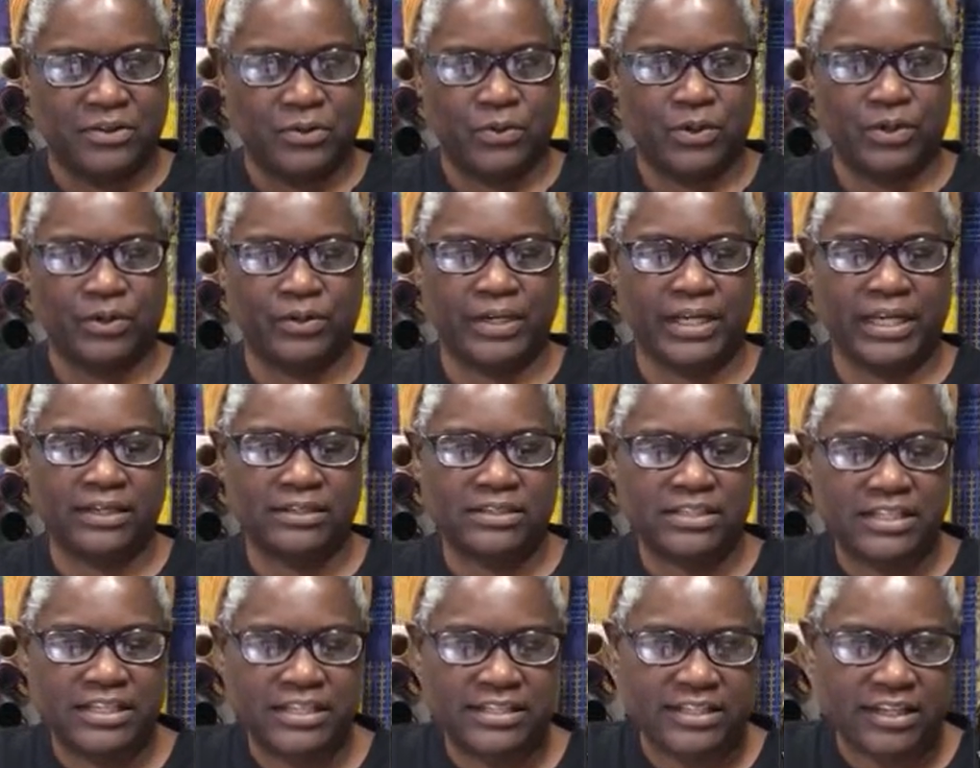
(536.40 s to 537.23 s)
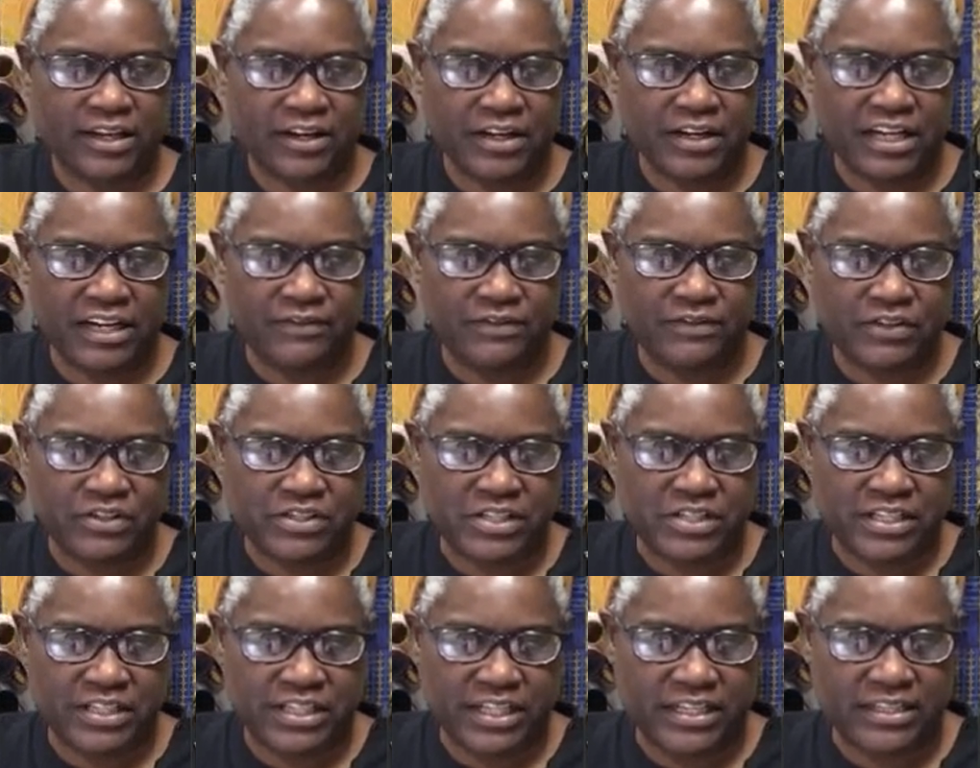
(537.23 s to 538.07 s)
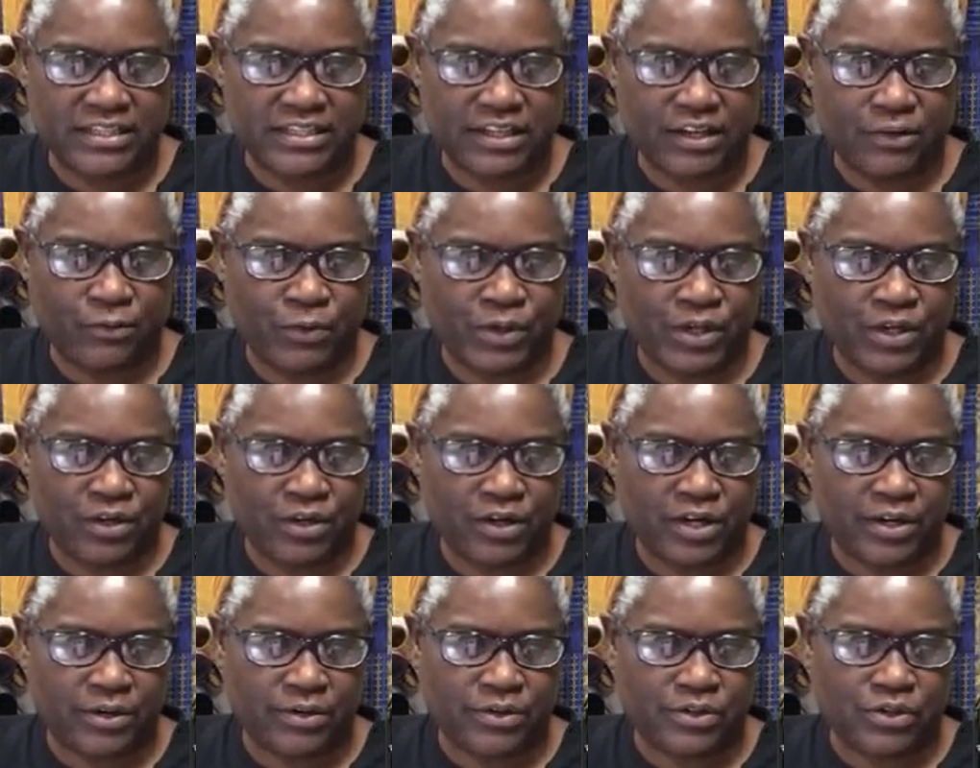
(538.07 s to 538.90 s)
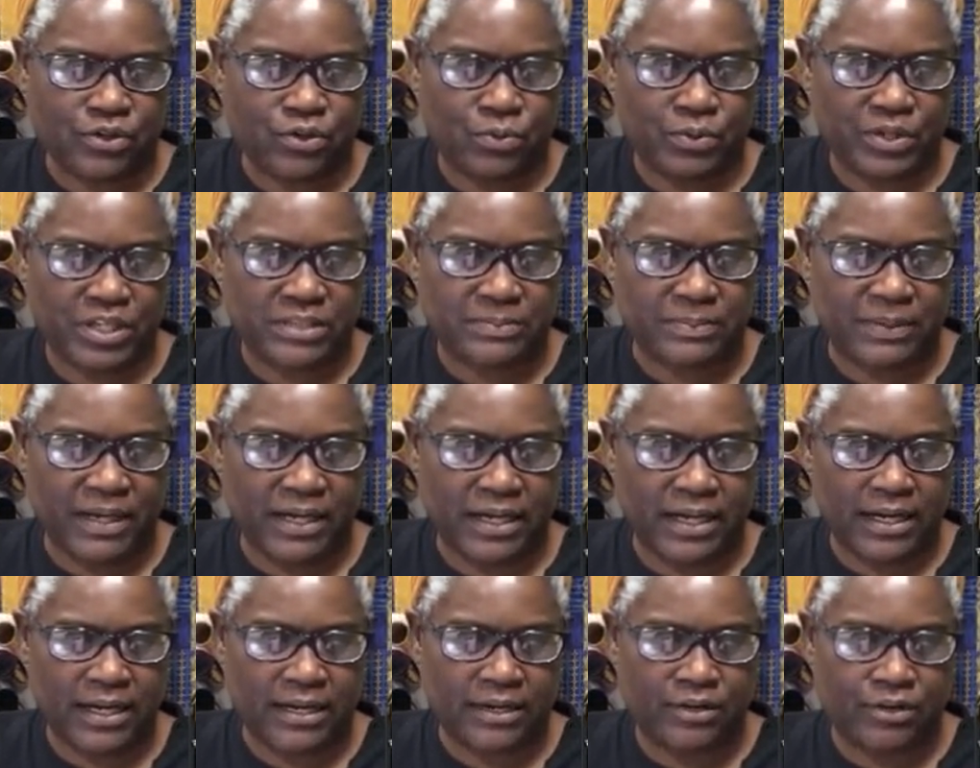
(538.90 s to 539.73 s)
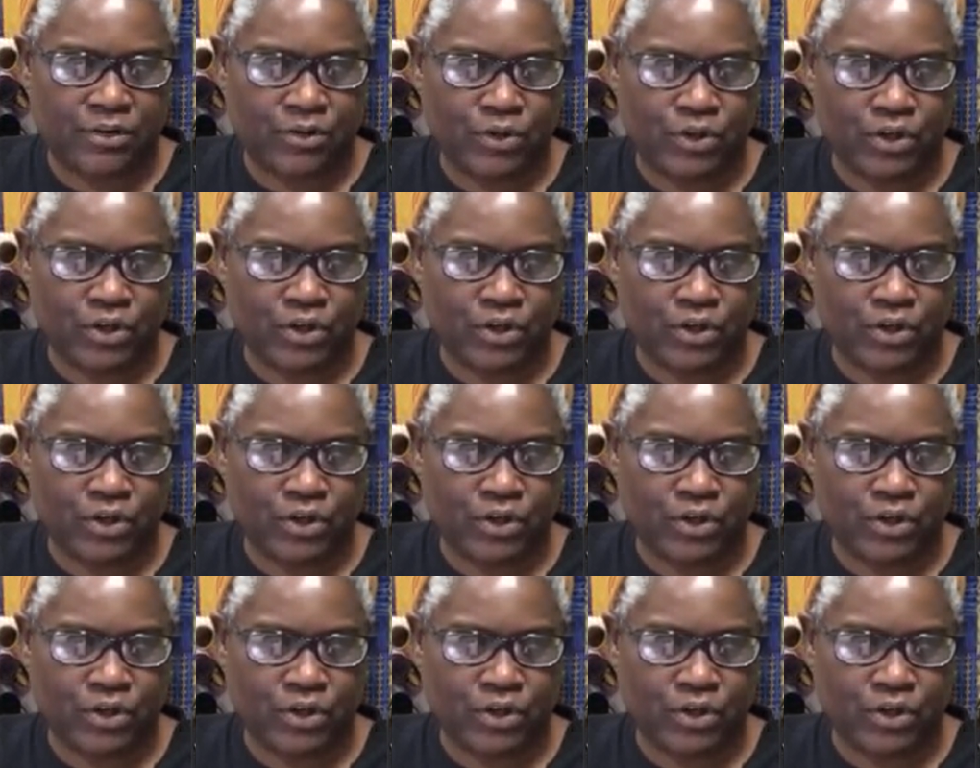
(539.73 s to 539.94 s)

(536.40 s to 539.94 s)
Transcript: Cool Gal says, our governor today said we are two weeks behind New